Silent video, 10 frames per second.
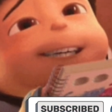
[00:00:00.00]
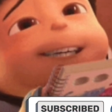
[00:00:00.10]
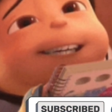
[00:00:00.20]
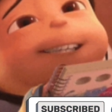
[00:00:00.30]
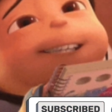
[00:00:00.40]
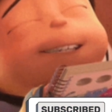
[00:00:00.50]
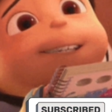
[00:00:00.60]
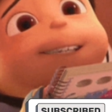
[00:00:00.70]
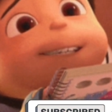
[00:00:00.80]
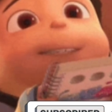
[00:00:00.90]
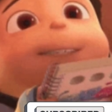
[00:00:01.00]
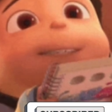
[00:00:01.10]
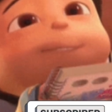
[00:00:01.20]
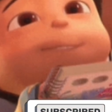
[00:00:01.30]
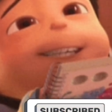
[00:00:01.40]
the channel and
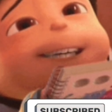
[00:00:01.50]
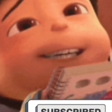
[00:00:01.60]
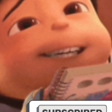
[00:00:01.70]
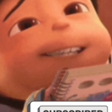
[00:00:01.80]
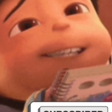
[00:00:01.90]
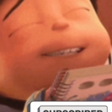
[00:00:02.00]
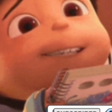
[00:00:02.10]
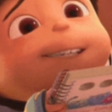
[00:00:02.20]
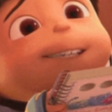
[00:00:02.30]
ensures you do not